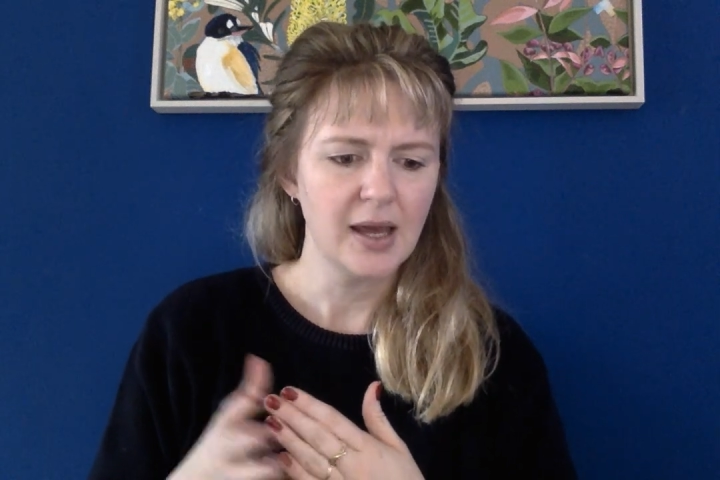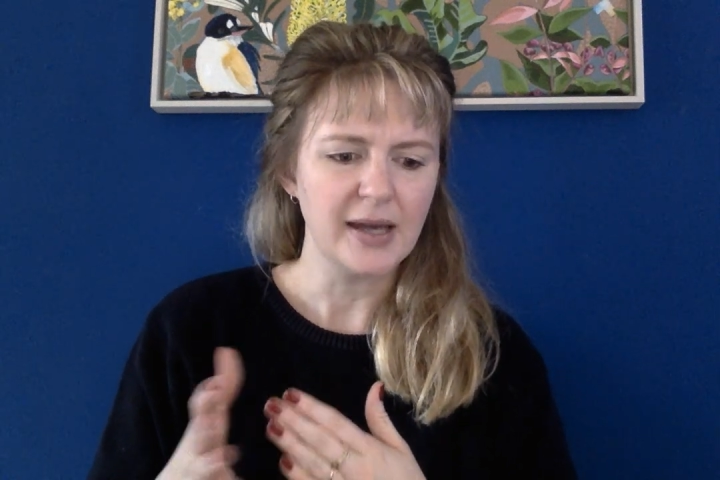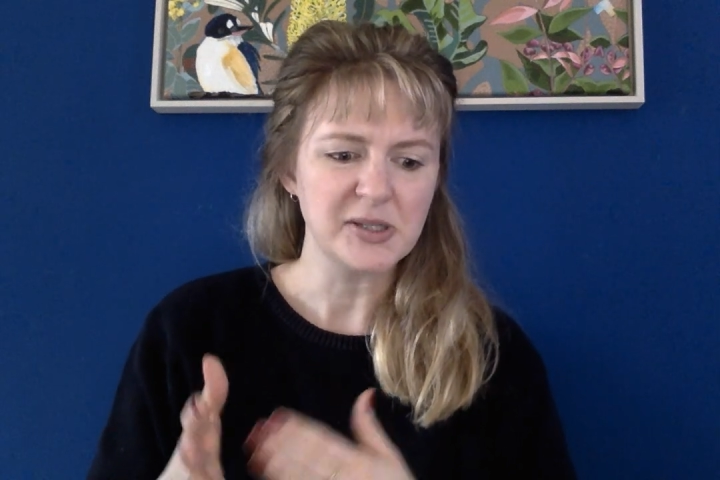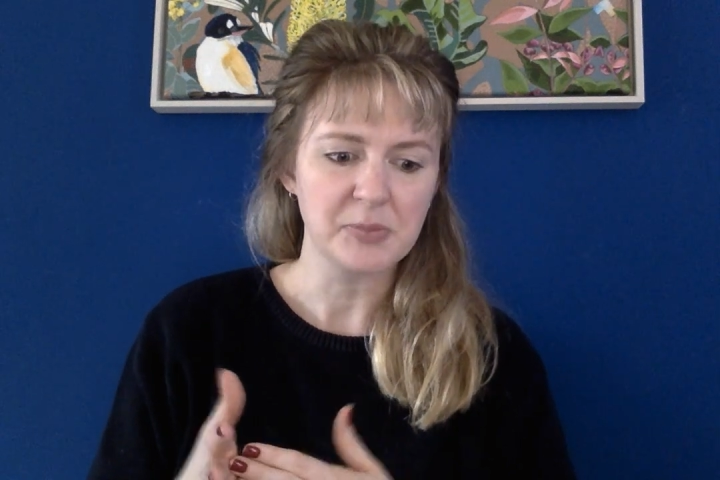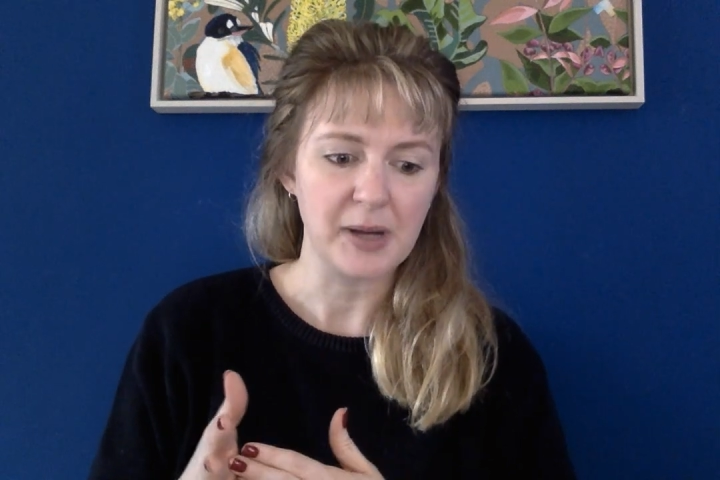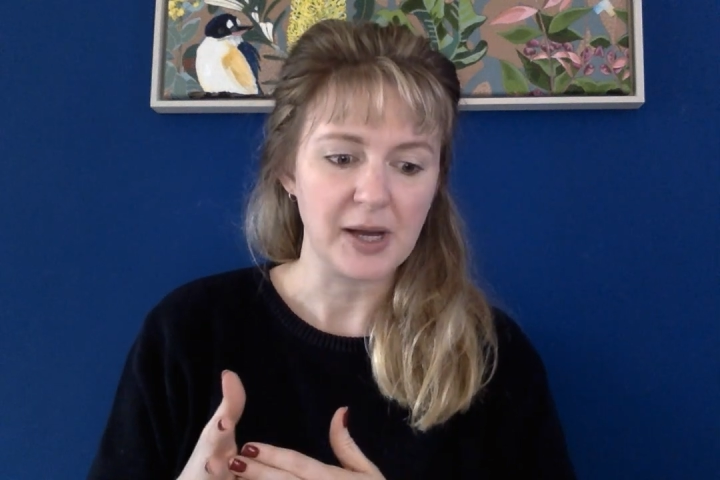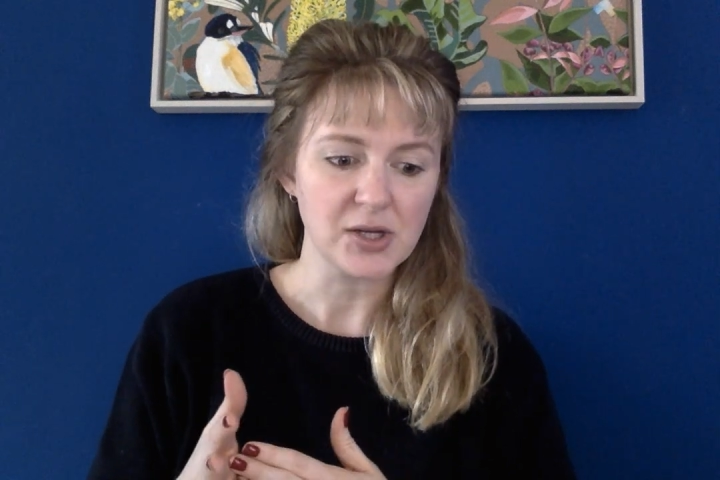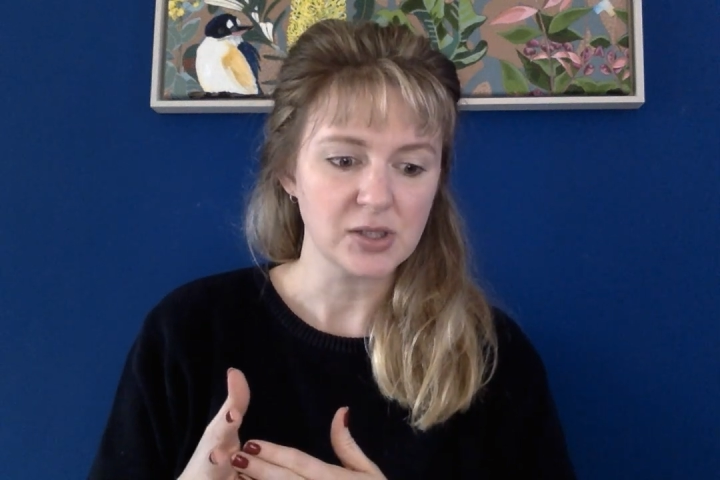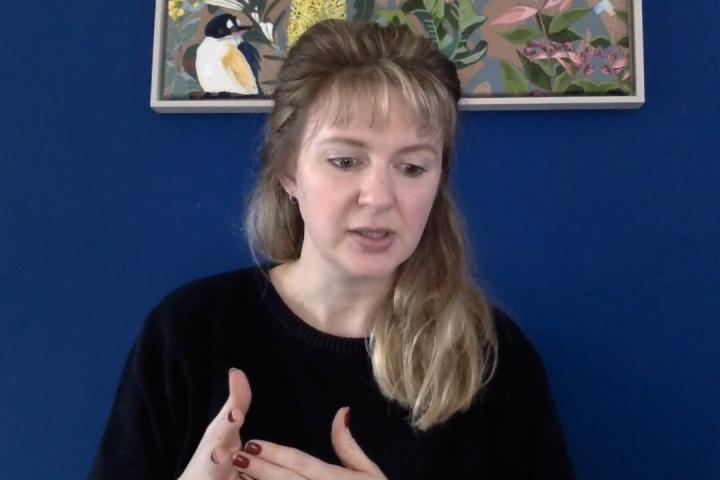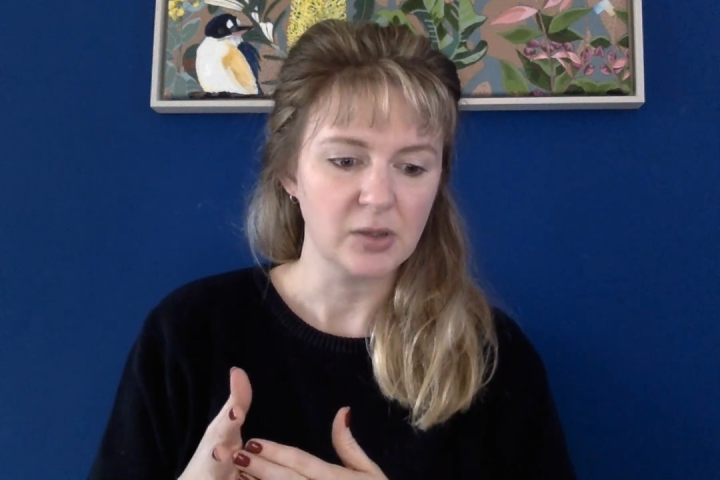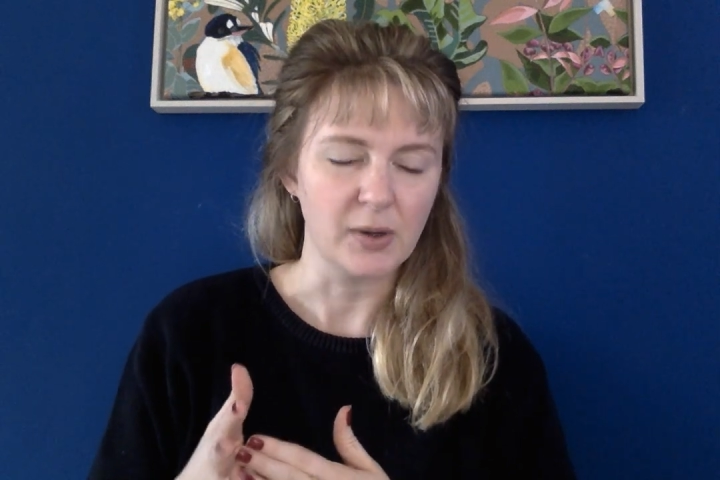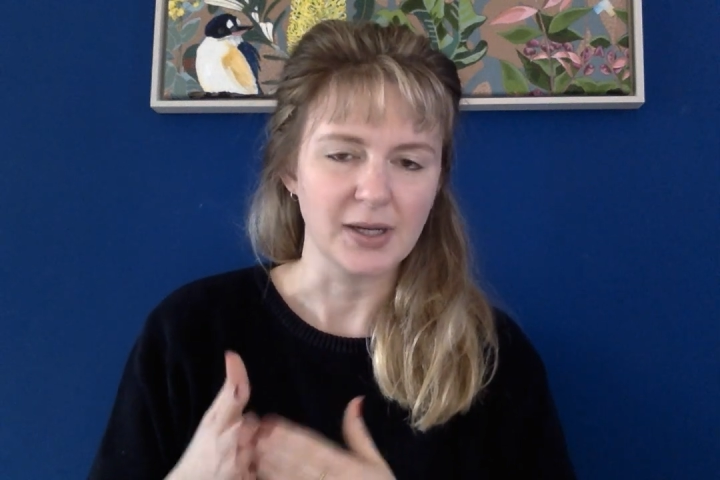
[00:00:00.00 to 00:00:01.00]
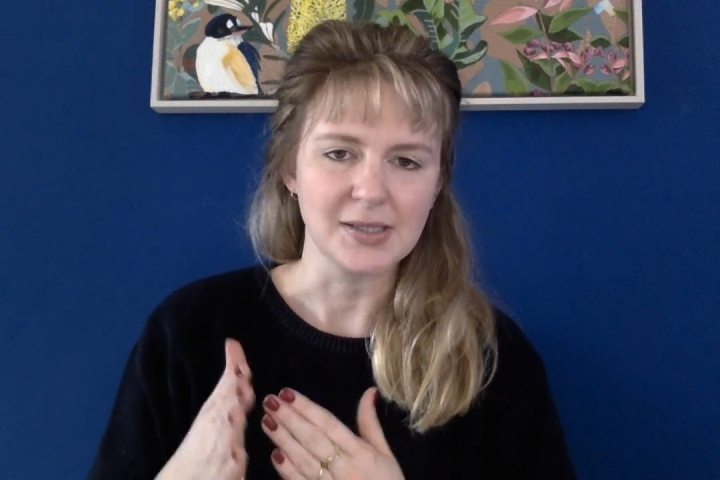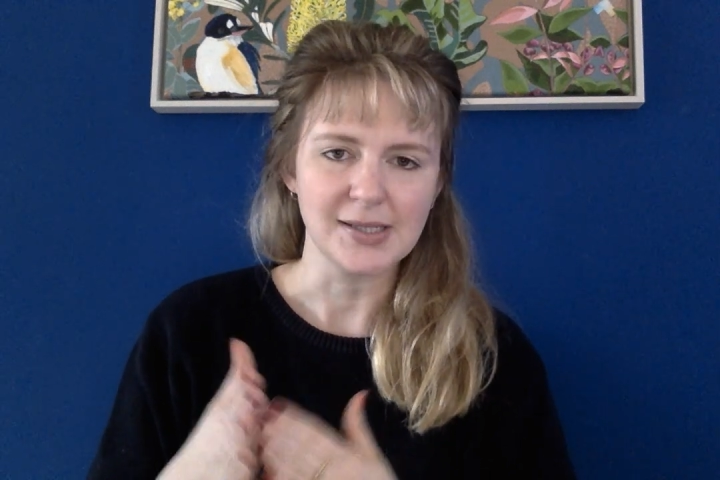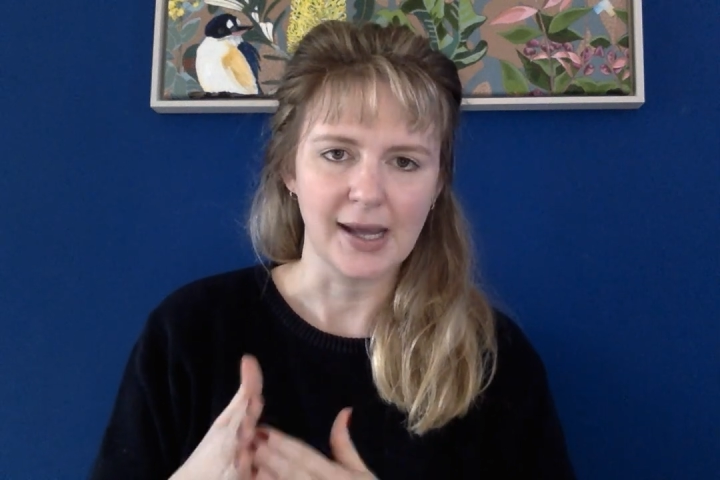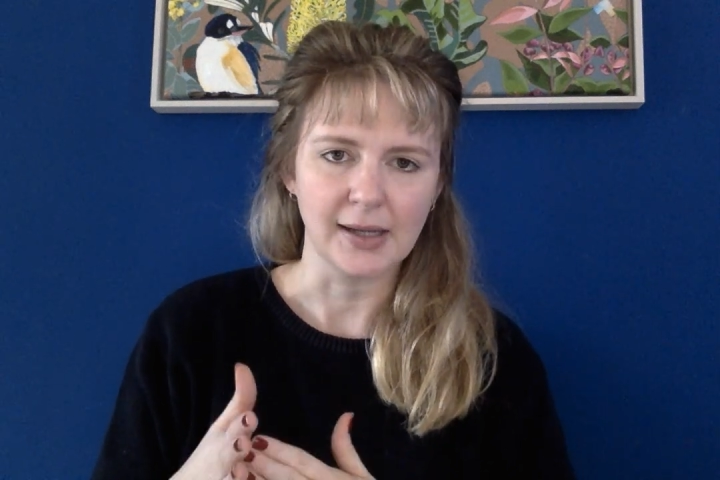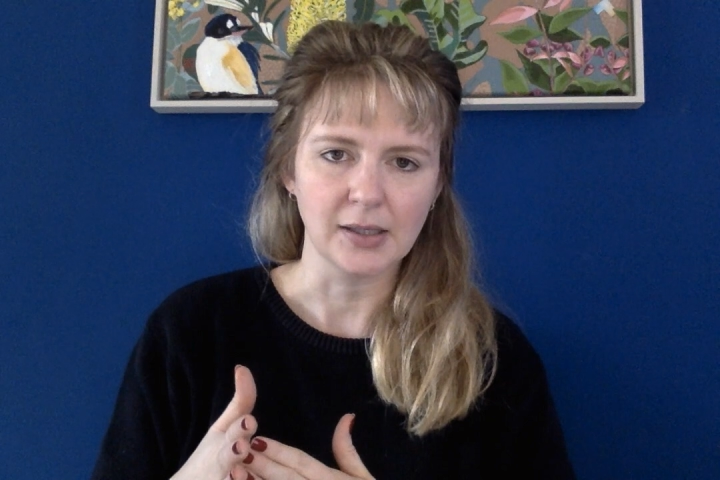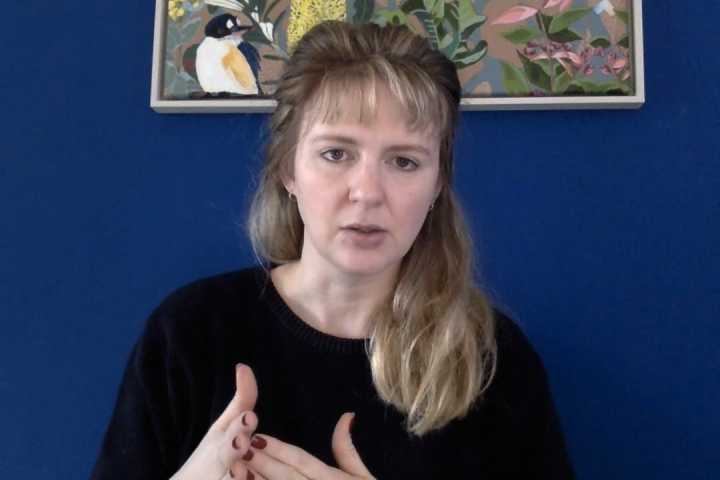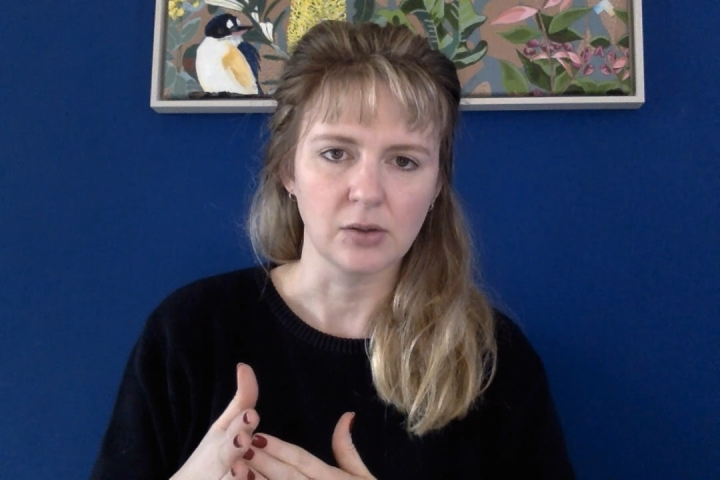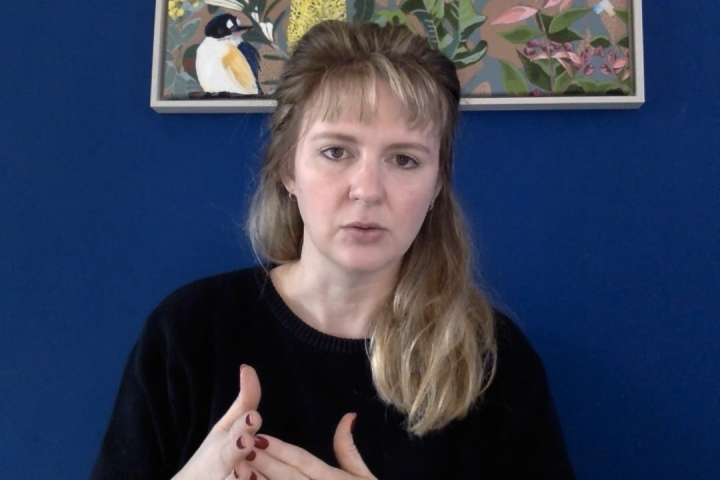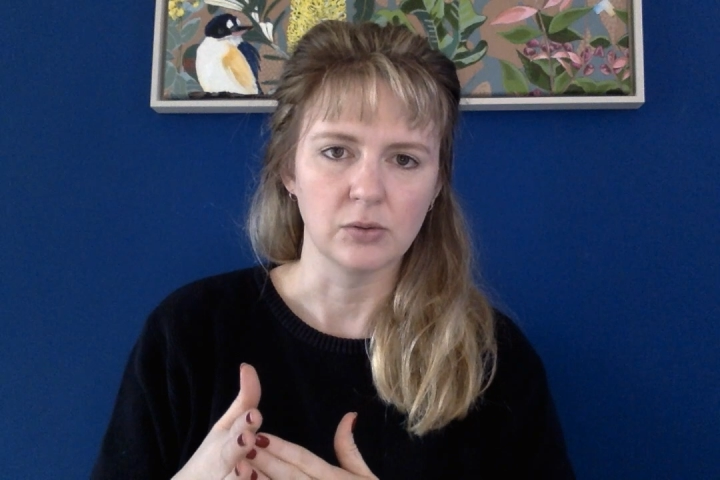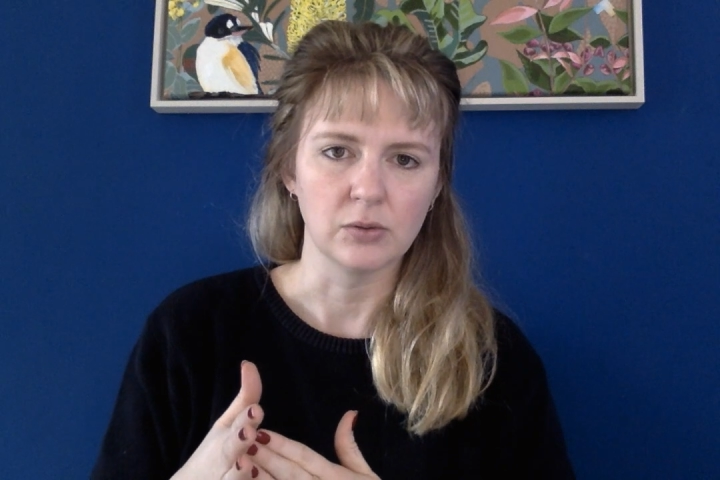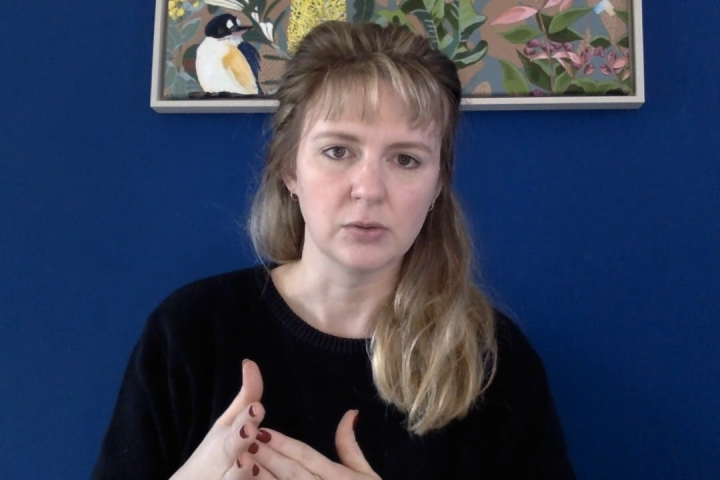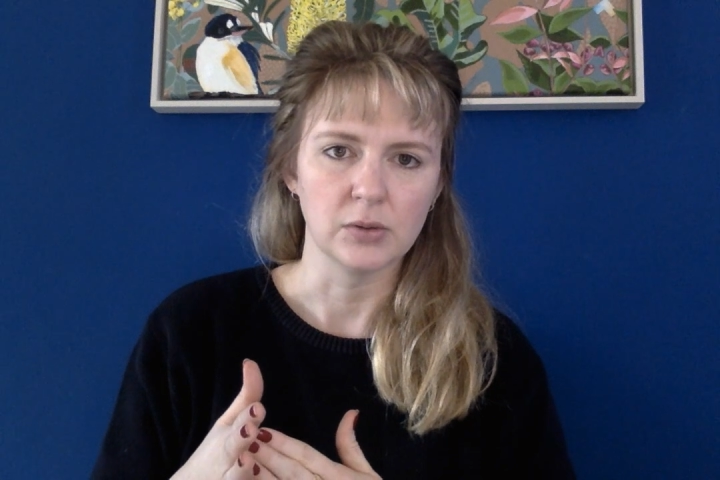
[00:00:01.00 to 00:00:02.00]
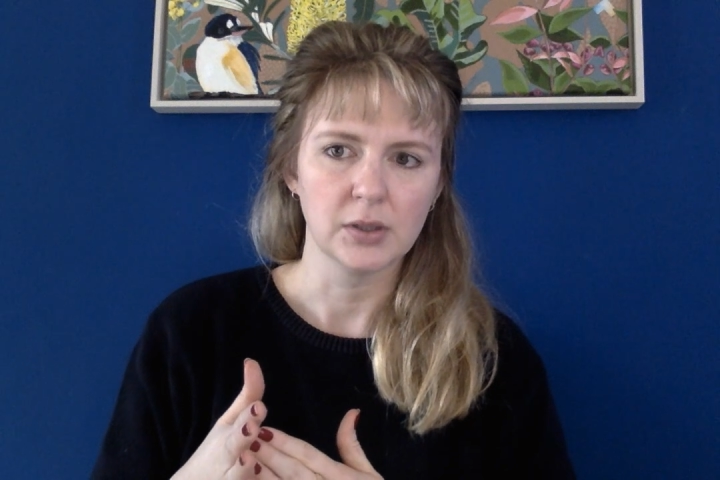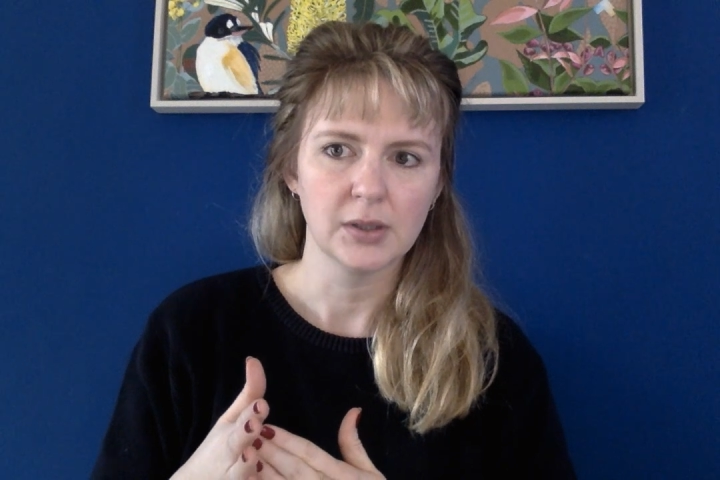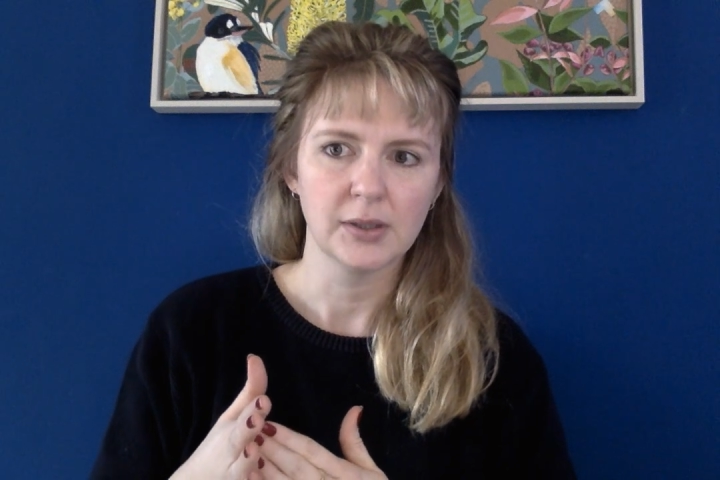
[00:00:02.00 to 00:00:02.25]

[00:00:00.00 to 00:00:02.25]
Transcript: It's partially quite a technical,